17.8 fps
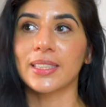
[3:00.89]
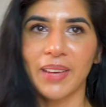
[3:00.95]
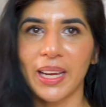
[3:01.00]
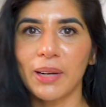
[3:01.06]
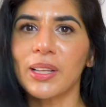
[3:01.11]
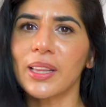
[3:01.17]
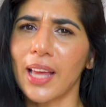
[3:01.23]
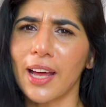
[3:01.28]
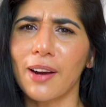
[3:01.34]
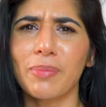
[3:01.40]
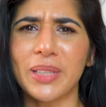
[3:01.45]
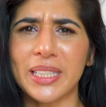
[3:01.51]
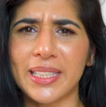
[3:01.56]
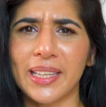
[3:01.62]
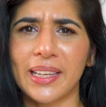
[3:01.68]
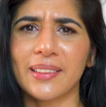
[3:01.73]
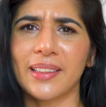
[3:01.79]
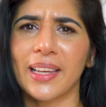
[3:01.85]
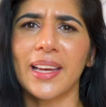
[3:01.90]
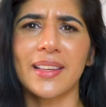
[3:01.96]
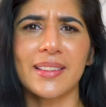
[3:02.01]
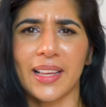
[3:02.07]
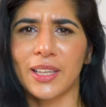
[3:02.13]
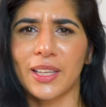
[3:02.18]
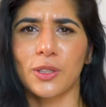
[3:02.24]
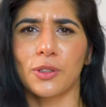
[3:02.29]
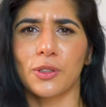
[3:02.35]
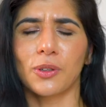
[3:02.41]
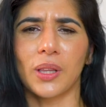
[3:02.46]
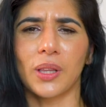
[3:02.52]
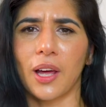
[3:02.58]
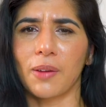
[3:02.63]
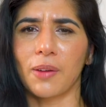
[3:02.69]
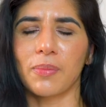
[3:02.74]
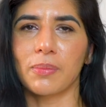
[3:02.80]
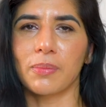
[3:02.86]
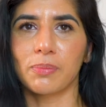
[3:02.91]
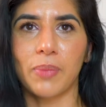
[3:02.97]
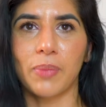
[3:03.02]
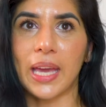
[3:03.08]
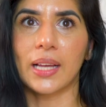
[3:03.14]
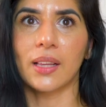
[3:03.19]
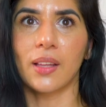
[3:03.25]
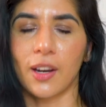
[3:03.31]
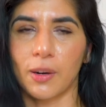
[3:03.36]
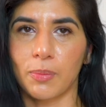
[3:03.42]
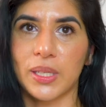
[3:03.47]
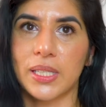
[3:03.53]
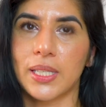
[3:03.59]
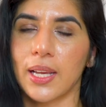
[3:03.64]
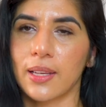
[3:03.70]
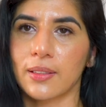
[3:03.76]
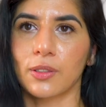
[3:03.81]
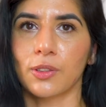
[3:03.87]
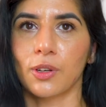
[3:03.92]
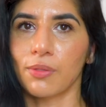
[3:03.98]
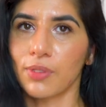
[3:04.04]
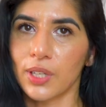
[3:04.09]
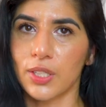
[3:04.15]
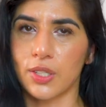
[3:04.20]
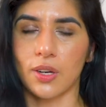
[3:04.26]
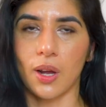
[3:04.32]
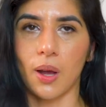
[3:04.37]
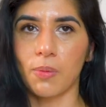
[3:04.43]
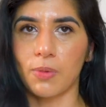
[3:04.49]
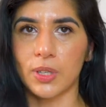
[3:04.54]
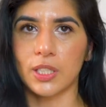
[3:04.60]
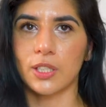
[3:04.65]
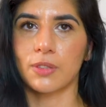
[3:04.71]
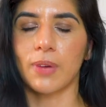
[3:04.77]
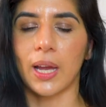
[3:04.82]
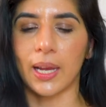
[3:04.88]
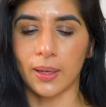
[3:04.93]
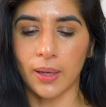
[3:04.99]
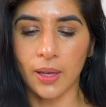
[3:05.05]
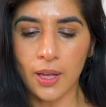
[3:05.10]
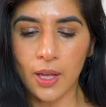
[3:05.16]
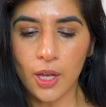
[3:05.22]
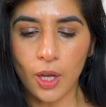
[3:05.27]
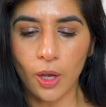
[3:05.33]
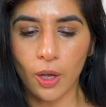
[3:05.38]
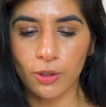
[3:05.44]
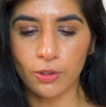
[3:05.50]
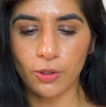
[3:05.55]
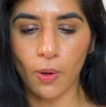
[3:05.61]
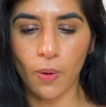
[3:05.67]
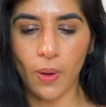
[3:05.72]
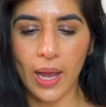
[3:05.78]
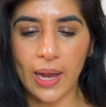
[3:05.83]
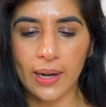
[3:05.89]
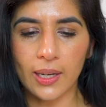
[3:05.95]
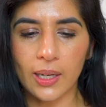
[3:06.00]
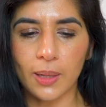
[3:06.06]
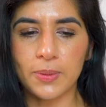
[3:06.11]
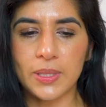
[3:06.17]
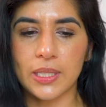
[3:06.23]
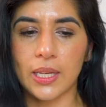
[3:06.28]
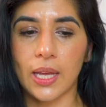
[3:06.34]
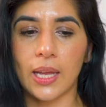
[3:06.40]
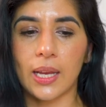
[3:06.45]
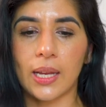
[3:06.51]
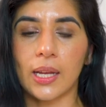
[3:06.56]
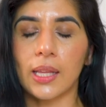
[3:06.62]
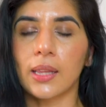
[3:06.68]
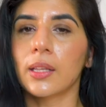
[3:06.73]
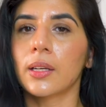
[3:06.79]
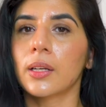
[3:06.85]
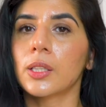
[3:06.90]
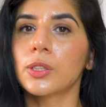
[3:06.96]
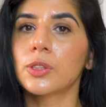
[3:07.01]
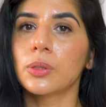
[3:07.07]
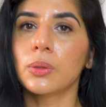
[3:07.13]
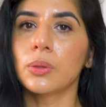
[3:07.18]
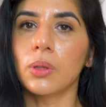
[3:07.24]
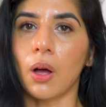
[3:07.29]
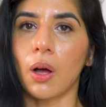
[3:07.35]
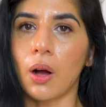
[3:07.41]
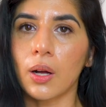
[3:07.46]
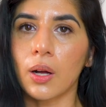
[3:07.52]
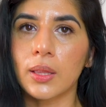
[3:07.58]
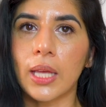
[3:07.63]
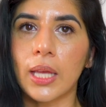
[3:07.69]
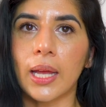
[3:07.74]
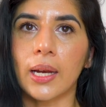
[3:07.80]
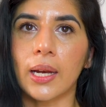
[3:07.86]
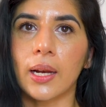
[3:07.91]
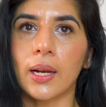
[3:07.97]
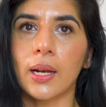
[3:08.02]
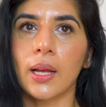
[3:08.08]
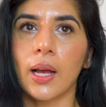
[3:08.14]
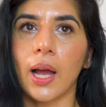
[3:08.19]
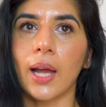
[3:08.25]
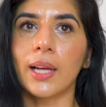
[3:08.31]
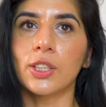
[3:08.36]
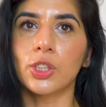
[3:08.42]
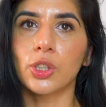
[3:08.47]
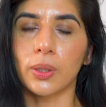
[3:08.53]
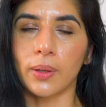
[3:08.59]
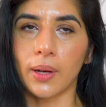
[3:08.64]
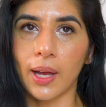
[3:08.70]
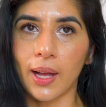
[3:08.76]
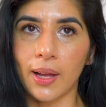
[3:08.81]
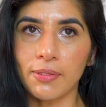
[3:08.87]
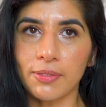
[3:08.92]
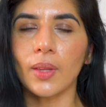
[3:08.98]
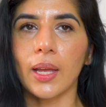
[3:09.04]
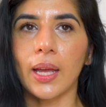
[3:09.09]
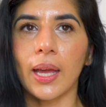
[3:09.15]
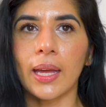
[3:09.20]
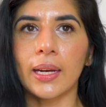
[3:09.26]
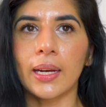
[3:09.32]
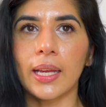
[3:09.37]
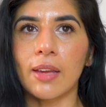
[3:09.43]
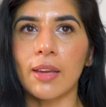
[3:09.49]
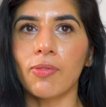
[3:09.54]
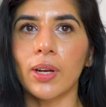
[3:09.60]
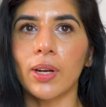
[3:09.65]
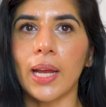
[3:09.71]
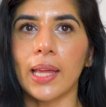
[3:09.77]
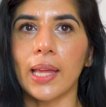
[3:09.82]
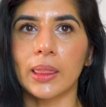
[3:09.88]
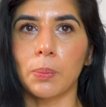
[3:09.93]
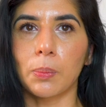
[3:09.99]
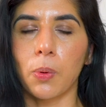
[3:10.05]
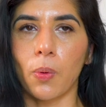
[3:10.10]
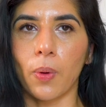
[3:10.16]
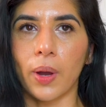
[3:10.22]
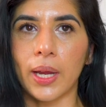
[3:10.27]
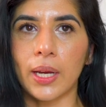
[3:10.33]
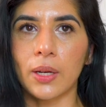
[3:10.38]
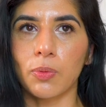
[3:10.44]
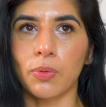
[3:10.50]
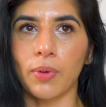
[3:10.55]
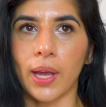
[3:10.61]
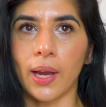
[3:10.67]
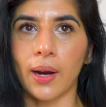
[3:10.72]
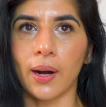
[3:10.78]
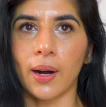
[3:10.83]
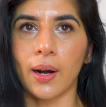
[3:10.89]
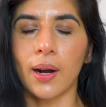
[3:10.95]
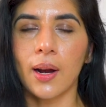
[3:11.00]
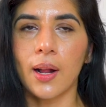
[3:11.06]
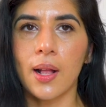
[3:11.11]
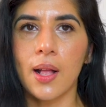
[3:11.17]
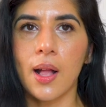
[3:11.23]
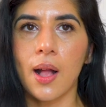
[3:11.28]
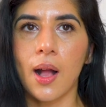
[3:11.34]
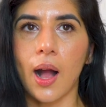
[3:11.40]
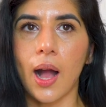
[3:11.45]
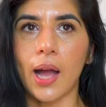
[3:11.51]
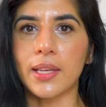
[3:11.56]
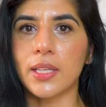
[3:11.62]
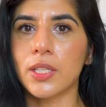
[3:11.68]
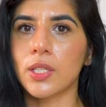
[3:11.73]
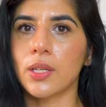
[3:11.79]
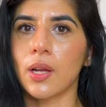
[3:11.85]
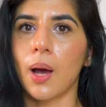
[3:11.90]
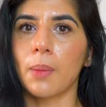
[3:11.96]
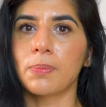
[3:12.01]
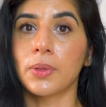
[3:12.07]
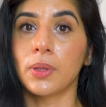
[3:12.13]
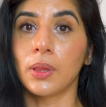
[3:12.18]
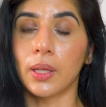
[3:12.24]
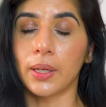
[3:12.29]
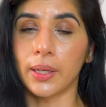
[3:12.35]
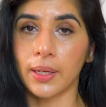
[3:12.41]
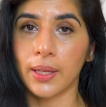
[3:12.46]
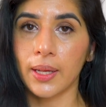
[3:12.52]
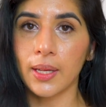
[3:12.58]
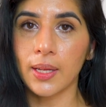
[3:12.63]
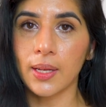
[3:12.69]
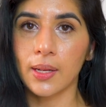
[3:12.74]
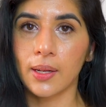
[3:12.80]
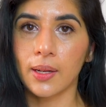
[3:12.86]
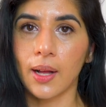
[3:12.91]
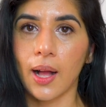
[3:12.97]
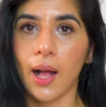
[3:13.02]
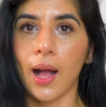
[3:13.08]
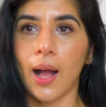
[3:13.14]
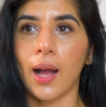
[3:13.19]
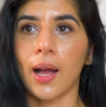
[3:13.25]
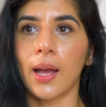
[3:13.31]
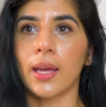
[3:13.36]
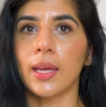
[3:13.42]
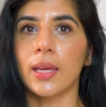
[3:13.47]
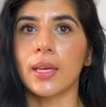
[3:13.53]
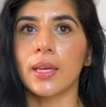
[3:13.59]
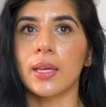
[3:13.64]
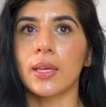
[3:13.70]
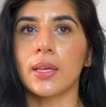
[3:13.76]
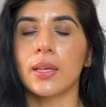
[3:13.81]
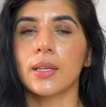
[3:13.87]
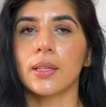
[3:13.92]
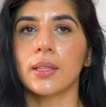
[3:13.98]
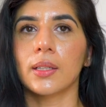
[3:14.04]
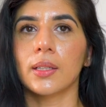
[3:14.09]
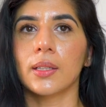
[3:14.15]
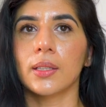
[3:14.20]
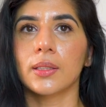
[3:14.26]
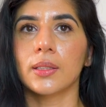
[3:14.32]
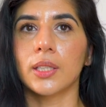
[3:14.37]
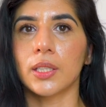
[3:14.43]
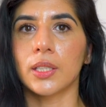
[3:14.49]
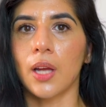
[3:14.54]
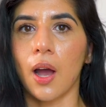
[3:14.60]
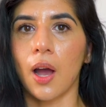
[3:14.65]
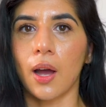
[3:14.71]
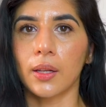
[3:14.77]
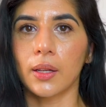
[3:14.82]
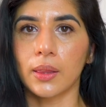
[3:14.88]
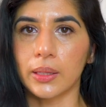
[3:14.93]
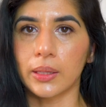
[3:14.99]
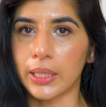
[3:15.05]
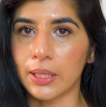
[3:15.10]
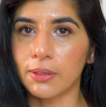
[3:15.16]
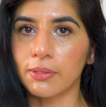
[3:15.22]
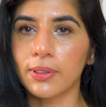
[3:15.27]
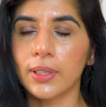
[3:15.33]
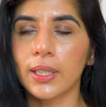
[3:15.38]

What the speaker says: Made a lot of mistakes. I guess like you do make a lot of mistakes on your first job, which is fine. So I ended up staying a little too long than I should have. And even at the point where I stopped learning, I did not leave.